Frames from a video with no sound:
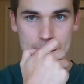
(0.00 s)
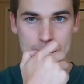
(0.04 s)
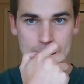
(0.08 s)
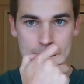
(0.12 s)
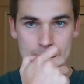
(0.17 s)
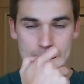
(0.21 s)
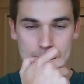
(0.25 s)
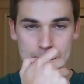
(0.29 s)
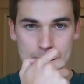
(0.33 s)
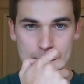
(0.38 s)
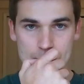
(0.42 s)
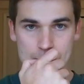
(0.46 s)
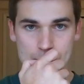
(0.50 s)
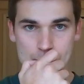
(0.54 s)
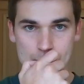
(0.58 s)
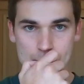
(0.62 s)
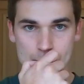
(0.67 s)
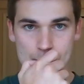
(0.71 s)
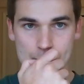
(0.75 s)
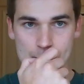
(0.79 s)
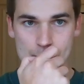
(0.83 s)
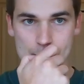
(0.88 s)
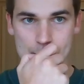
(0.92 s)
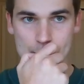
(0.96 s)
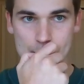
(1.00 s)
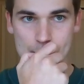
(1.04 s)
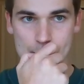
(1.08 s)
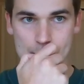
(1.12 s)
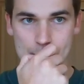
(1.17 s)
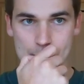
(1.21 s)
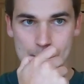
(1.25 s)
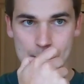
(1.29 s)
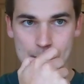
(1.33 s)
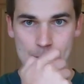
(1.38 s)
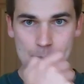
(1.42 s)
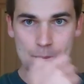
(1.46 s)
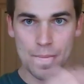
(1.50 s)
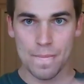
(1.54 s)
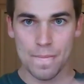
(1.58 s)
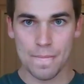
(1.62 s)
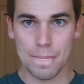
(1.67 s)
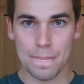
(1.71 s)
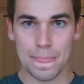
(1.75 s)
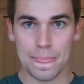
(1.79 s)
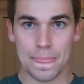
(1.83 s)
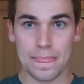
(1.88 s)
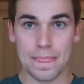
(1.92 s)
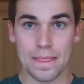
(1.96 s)

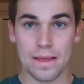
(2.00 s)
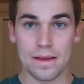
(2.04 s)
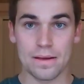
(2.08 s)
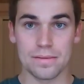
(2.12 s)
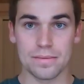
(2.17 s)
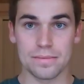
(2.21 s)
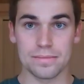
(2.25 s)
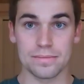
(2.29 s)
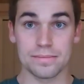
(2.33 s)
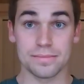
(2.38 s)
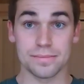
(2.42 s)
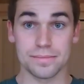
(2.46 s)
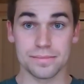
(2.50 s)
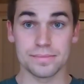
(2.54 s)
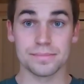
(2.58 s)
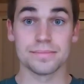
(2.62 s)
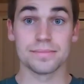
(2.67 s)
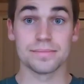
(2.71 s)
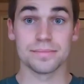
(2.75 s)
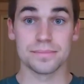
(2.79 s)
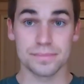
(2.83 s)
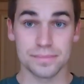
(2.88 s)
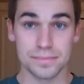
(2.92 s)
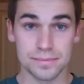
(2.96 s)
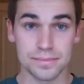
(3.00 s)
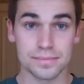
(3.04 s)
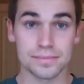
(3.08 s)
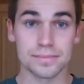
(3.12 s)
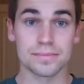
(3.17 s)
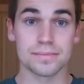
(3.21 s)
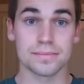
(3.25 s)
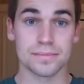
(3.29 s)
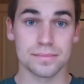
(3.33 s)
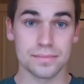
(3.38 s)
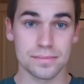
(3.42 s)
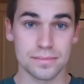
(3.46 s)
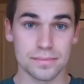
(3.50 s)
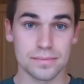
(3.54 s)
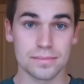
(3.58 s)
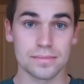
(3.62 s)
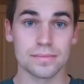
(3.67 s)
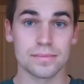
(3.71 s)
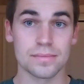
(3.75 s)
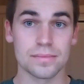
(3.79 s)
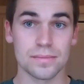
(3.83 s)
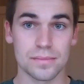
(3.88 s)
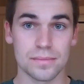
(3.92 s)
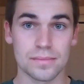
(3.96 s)

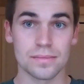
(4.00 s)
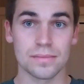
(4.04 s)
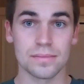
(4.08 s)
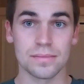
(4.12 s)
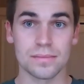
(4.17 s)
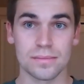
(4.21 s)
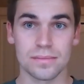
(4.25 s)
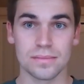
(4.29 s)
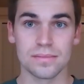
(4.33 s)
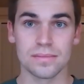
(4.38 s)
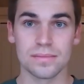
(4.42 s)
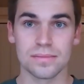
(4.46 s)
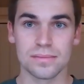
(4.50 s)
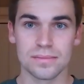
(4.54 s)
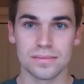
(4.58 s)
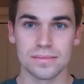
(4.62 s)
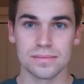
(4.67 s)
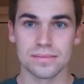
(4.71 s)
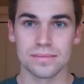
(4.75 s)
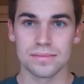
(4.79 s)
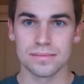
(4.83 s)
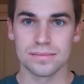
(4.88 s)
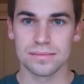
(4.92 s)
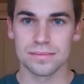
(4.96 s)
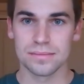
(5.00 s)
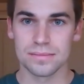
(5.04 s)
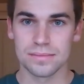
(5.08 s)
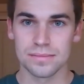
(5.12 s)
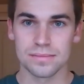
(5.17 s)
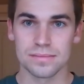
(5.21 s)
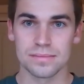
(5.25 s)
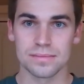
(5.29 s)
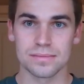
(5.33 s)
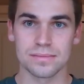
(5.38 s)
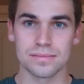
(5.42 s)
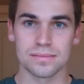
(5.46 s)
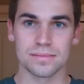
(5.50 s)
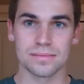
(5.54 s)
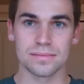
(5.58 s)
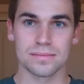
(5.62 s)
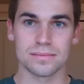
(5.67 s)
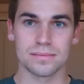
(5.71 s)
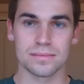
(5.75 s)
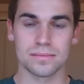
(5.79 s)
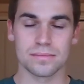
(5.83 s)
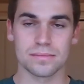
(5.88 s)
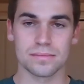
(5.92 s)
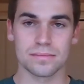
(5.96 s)

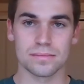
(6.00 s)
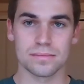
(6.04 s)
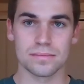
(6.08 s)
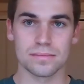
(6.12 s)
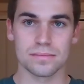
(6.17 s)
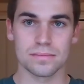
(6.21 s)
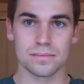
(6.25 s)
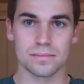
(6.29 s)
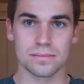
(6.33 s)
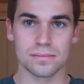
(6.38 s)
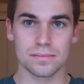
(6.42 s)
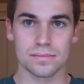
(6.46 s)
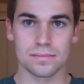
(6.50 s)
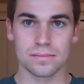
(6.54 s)
The person shown says nothing.